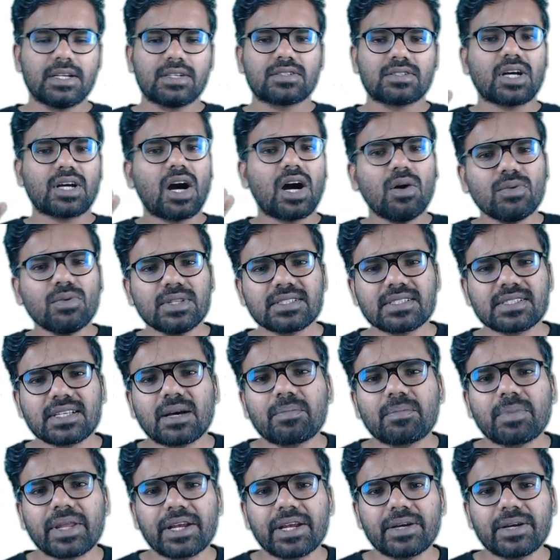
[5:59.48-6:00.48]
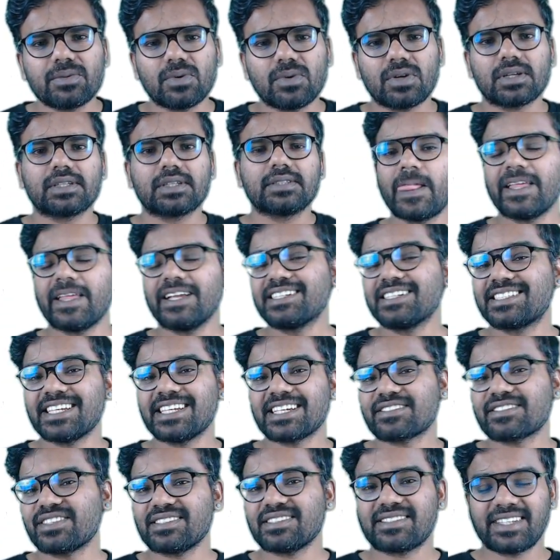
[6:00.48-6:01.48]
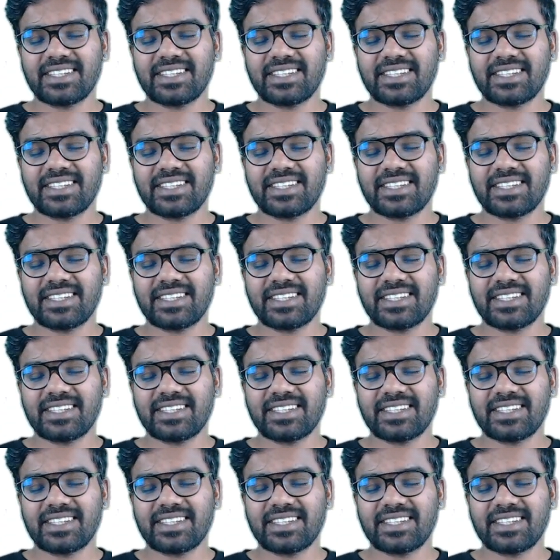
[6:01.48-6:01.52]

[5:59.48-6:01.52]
So how this upgrade work? It's just a